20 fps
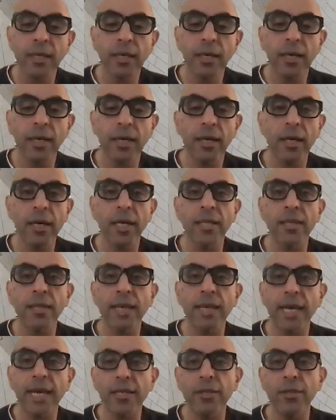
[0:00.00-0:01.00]
uh, I
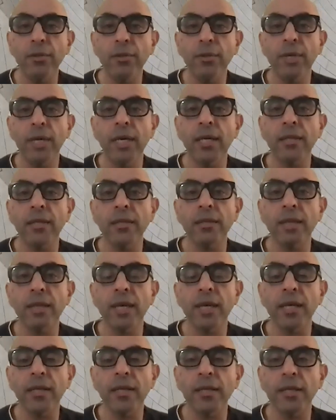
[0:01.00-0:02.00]
thank you, and
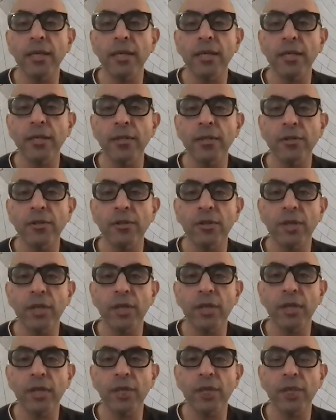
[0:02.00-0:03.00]
I uh,
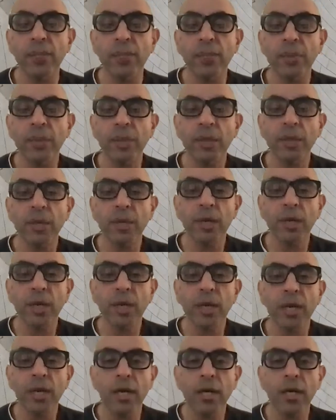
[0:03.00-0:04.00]
certainly
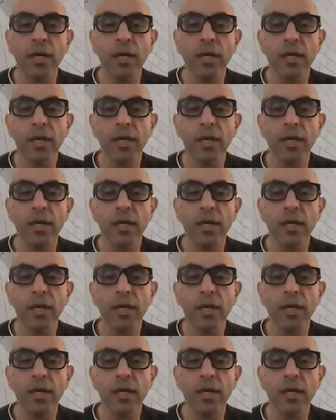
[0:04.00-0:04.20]
uh,